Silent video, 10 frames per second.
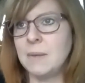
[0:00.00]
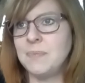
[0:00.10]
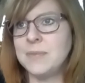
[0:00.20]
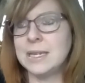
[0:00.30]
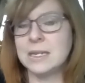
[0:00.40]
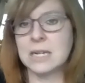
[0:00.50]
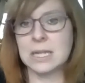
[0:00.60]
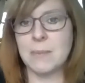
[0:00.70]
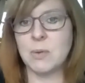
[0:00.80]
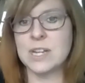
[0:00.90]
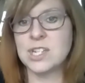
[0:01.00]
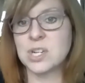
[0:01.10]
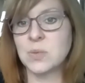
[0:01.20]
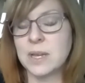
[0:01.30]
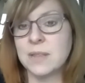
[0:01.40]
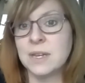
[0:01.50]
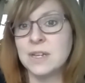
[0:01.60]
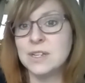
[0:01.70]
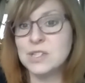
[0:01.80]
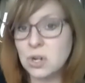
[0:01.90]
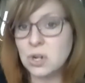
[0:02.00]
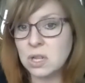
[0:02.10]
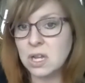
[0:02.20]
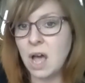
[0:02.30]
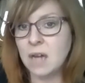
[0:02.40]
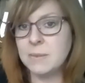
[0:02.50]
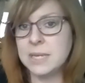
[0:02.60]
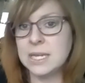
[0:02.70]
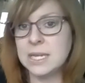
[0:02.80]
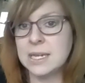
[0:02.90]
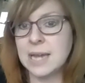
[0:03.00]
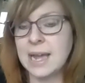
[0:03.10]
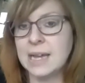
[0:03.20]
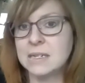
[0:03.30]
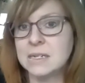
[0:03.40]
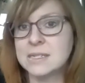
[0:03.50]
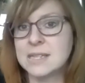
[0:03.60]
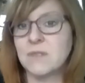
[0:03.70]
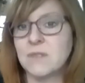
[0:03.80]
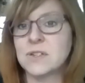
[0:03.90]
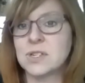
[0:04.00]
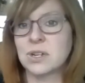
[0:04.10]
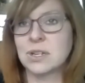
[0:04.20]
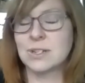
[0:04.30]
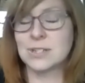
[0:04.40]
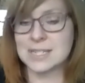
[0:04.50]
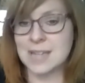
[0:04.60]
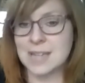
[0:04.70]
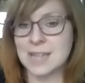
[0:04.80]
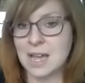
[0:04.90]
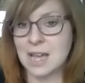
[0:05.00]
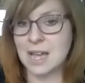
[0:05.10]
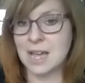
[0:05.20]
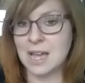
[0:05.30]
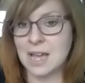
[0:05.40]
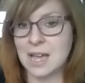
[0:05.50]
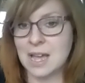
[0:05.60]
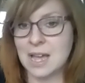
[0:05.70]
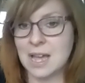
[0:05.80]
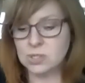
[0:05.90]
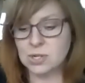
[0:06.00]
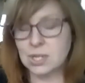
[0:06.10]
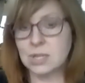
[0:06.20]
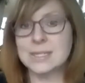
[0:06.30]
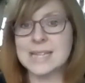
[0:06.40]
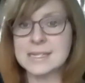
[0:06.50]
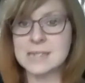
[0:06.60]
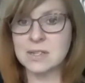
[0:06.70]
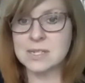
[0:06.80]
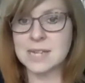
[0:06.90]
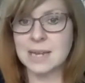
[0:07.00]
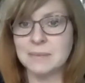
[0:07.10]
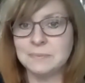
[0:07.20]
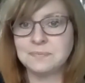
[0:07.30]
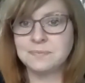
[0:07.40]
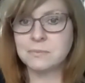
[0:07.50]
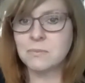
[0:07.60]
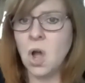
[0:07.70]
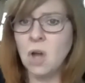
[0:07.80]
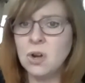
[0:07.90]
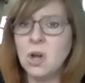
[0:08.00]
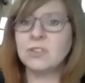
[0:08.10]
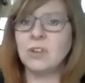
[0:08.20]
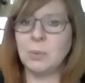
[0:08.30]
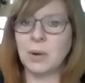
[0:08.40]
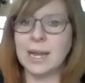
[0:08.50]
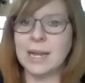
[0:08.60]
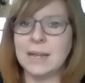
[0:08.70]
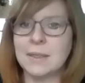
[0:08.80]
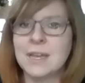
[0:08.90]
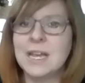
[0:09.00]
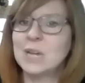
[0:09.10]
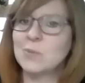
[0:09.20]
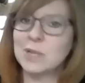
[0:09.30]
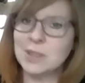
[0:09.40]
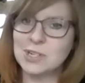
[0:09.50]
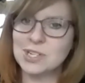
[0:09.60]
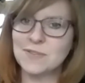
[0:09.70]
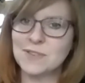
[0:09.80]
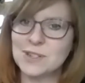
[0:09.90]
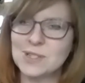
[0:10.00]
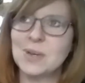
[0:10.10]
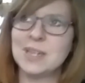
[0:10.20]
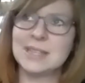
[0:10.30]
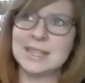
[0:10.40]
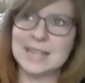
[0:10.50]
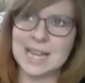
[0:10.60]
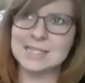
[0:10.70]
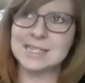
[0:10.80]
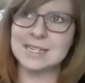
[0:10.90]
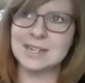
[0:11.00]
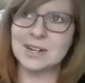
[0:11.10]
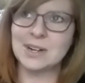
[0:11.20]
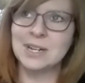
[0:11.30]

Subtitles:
in collaboration with Circle Economy and Center for Circular Design, World Circular Textiles Day on October 8th. And we launched the first one last year.